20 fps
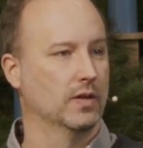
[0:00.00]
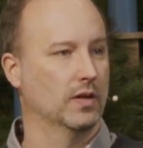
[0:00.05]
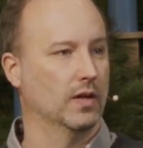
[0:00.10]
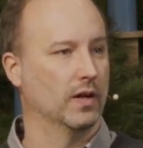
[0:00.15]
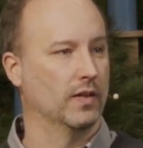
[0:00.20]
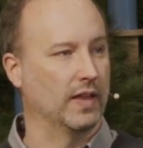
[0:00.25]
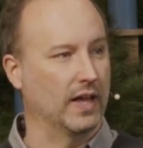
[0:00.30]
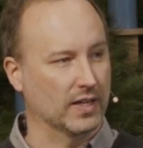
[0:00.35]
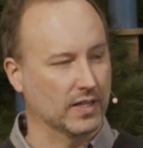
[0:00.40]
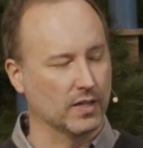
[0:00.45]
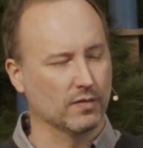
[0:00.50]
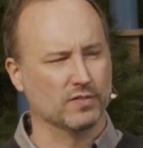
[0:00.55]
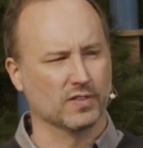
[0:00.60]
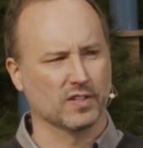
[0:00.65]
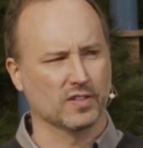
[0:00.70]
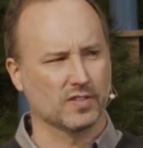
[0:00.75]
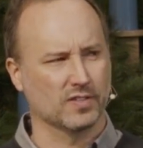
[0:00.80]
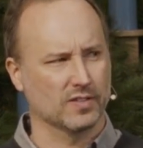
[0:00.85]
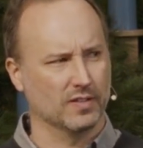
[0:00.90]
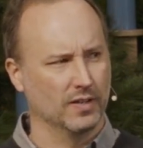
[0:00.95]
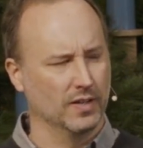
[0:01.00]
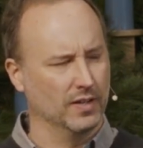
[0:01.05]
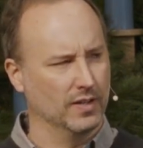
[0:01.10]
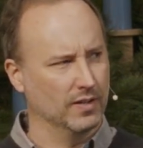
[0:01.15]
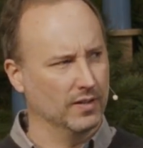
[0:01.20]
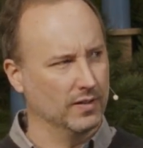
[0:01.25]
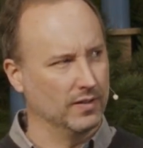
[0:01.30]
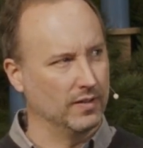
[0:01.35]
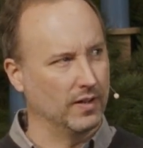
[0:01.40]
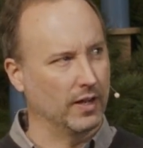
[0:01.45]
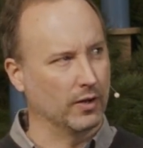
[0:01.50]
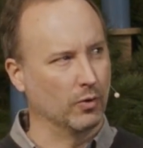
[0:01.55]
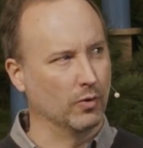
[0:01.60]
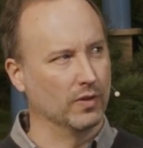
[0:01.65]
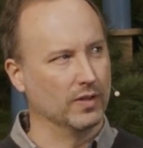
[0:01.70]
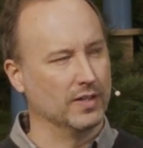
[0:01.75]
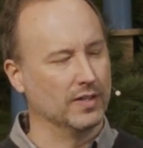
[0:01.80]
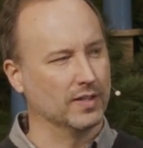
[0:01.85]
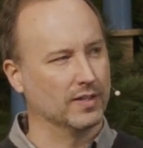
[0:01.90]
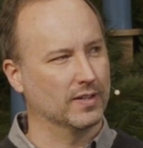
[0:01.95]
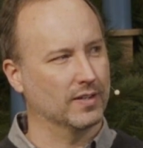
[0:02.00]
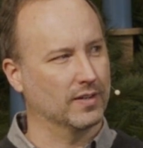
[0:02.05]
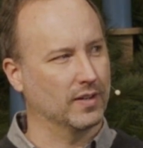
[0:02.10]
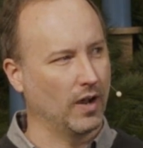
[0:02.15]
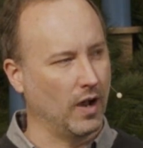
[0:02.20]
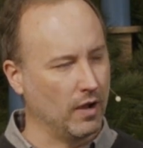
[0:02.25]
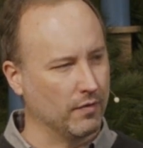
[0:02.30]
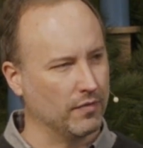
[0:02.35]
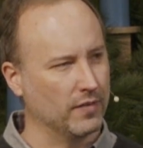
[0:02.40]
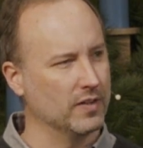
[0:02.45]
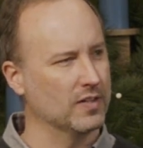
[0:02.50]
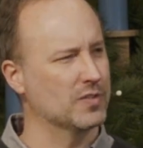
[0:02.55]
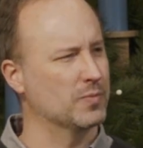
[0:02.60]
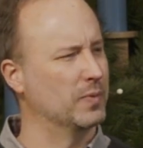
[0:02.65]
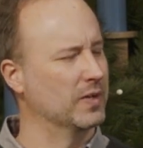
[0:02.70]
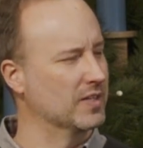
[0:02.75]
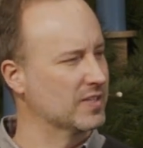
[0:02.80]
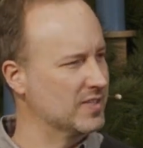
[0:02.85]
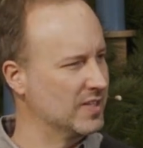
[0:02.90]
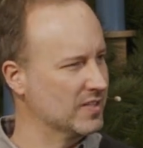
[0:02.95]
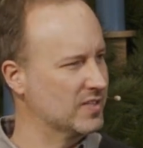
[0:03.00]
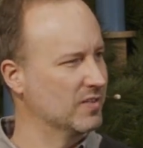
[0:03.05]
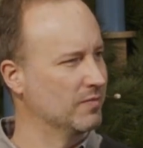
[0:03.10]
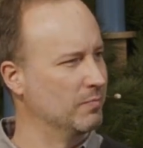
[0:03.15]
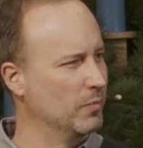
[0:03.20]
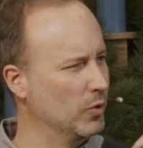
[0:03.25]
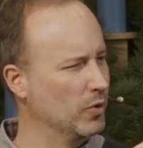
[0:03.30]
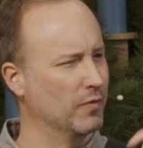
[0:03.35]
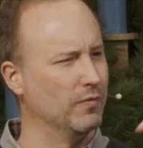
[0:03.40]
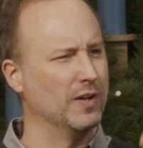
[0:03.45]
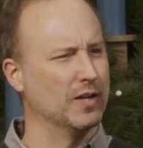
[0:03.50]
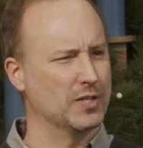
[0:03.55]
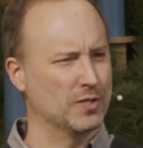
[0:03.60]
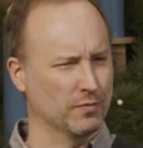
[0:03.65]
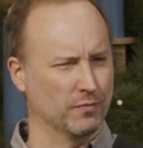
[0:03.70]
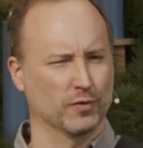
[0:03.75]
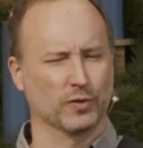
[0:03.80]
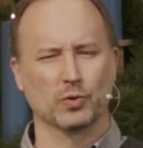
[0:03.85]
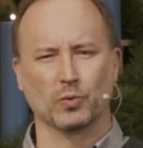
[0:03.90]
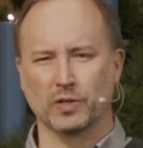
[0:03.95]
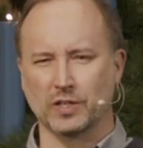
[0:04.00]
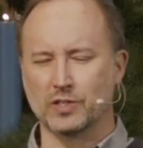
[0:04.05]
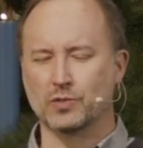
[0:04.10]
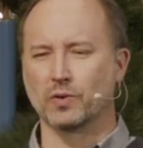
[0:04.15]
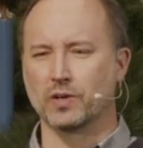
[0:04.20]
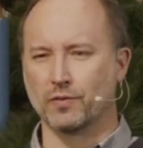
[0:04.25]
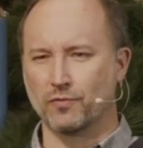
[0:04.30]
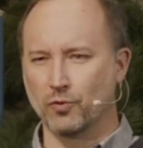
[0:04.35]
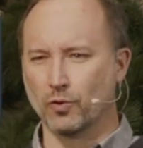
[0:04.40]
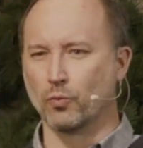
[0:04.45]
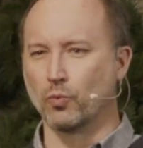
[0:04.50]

And that gives us not only confidence, but a sense of motivation for 2024.